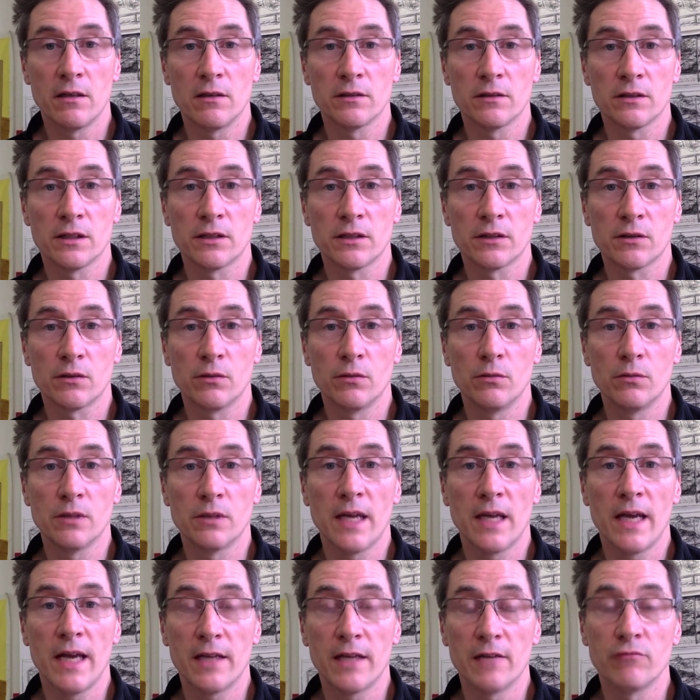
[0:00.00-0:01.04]
artist called
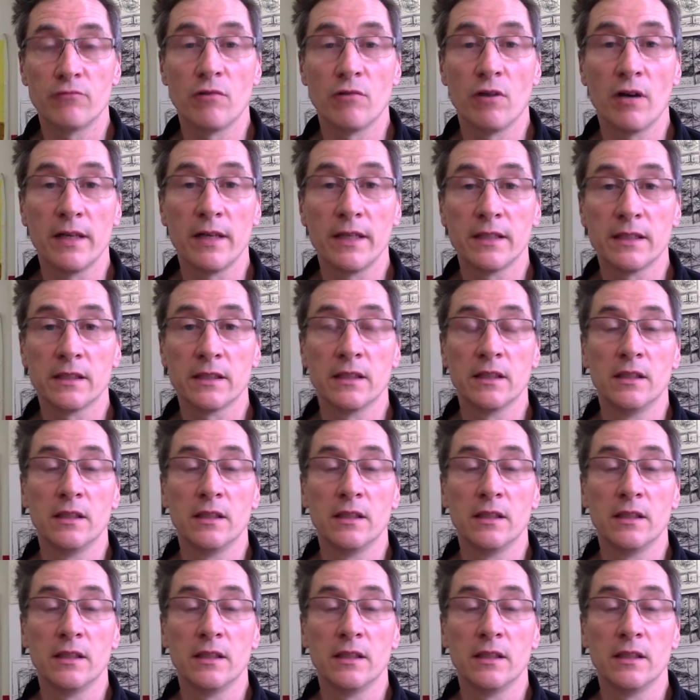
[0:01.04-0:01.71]
Helen Wright,